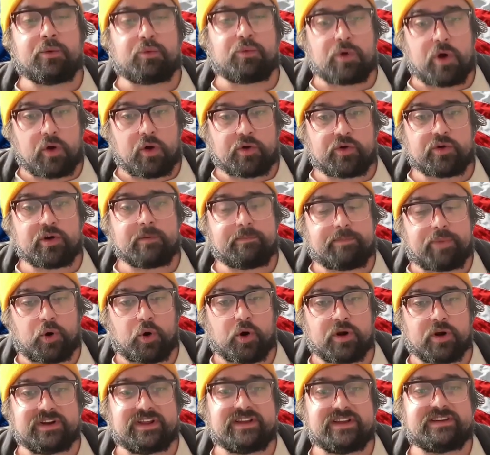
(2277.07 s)
He wrote a
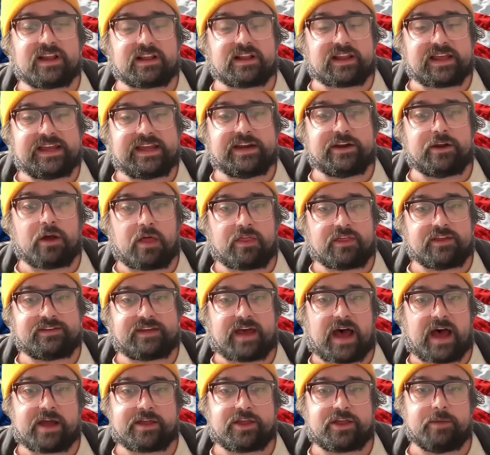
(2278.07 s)
report and he deleted all the
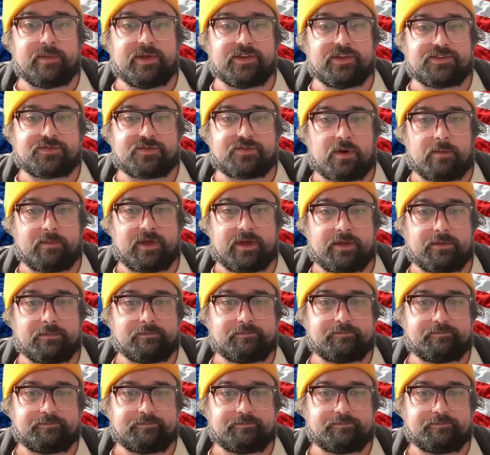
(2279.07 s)
documents from it.